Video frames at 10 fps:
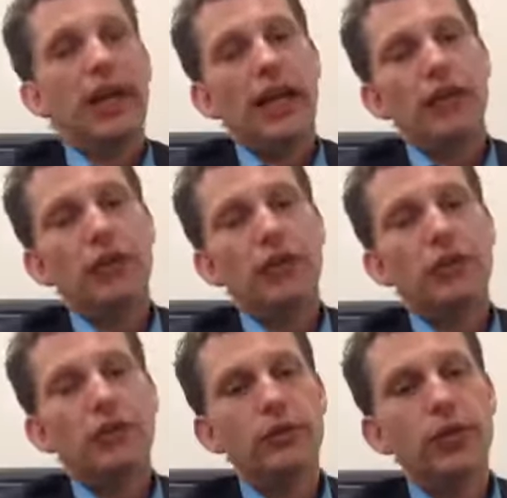And what we
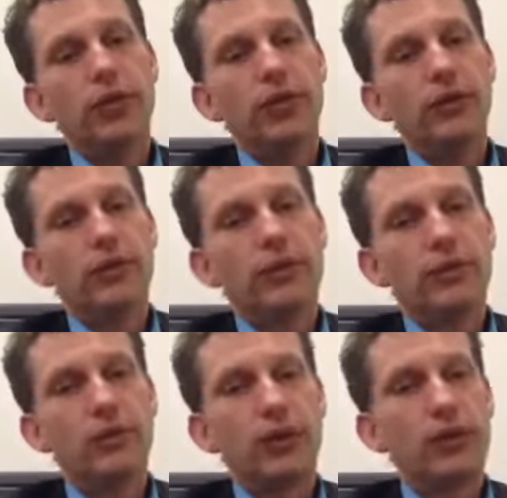do is,
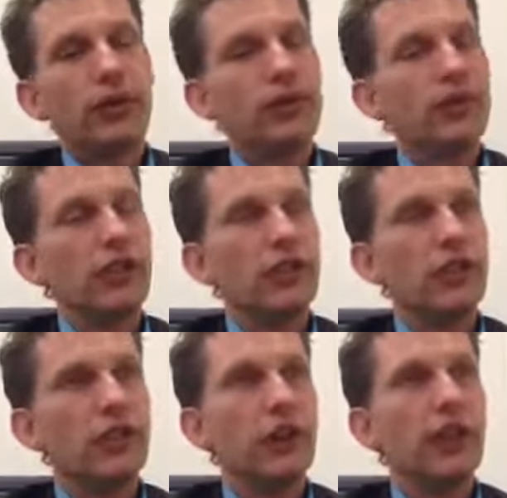together with our team in
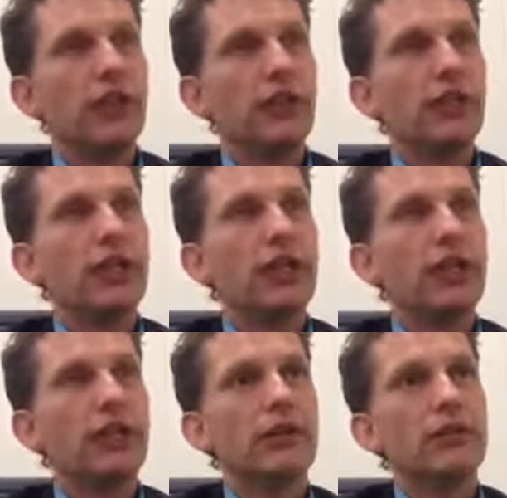China,
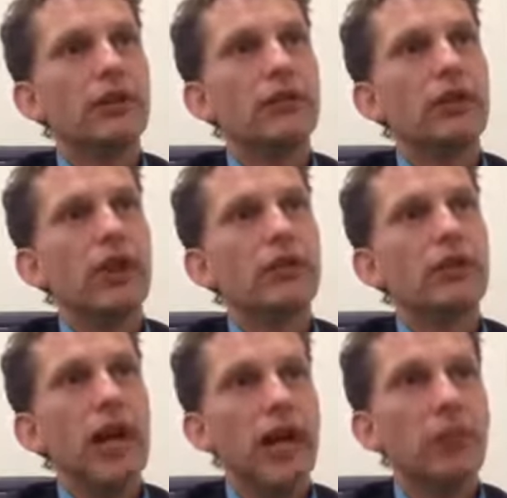we try to
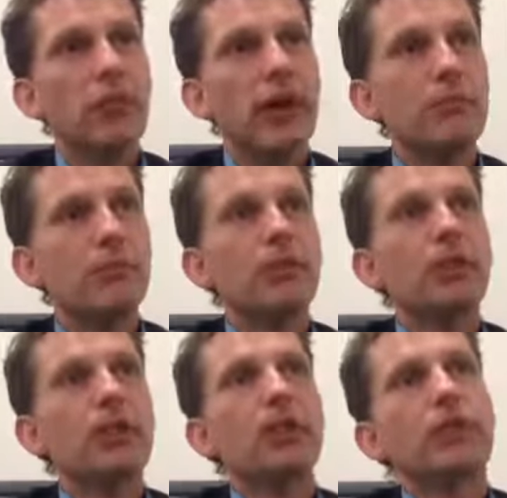help them
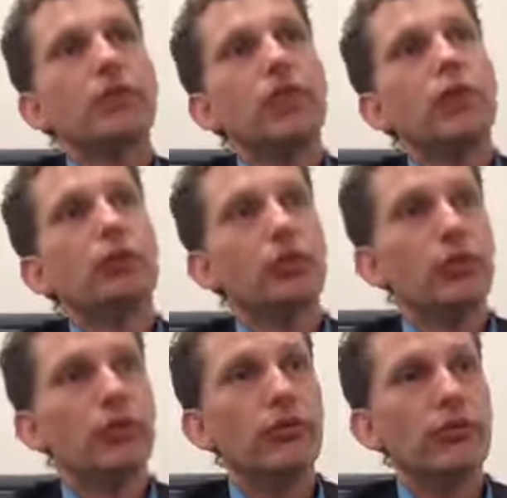to
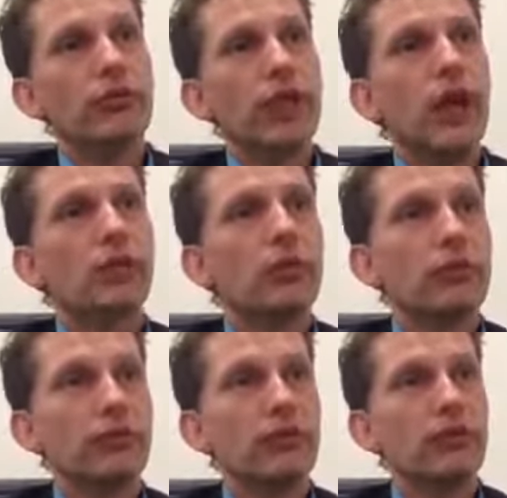improve the outcome
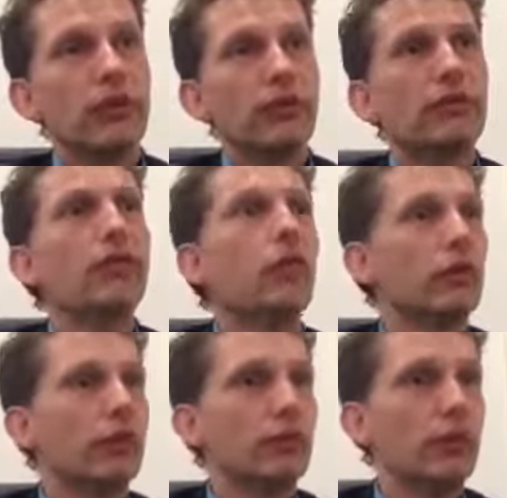of the
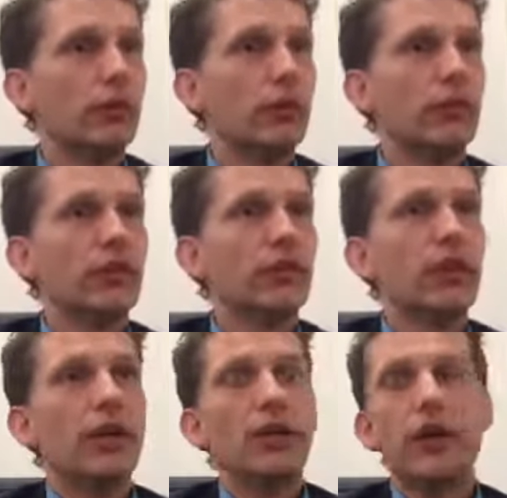non-conformities,
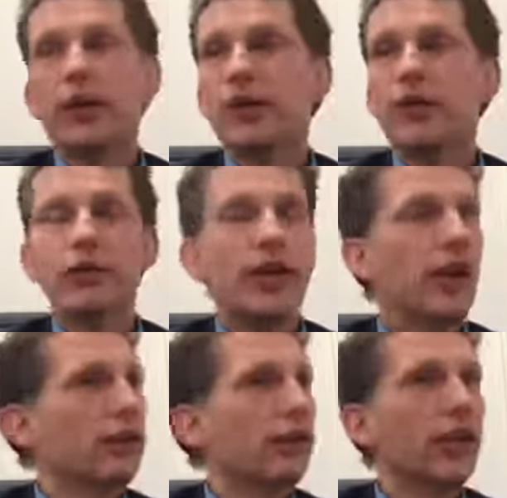whether it's on
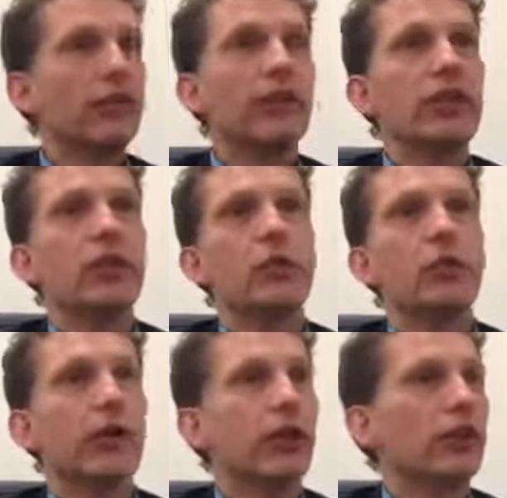health and safety,
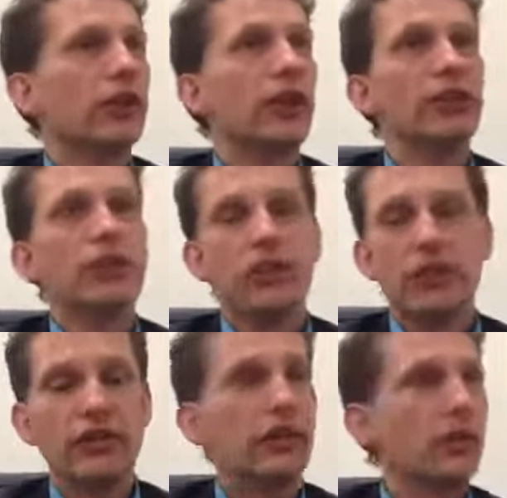working
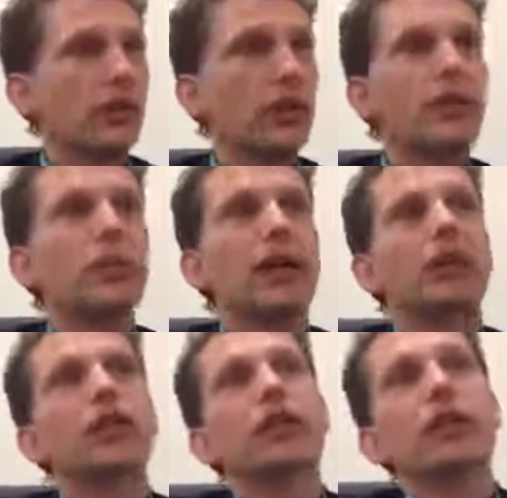conditions, environmental
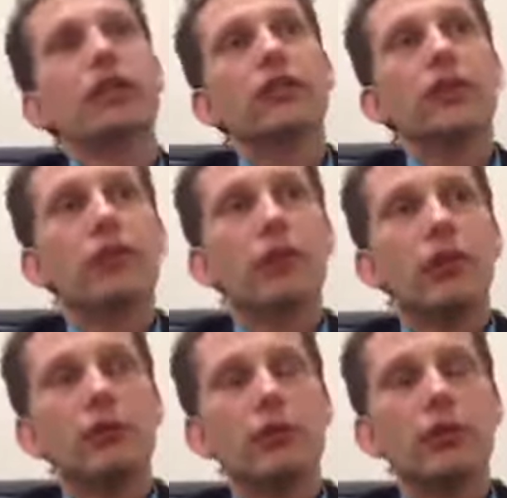impact. So that's
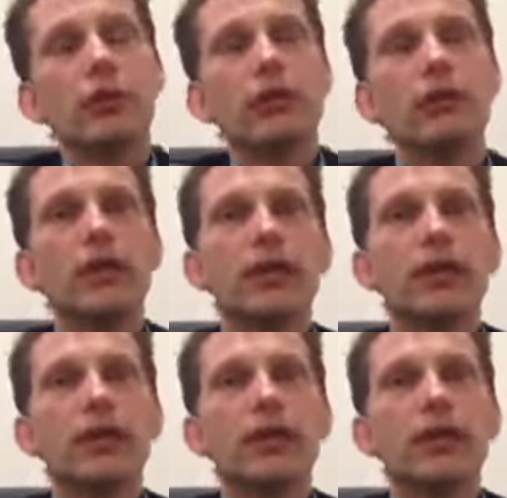one program.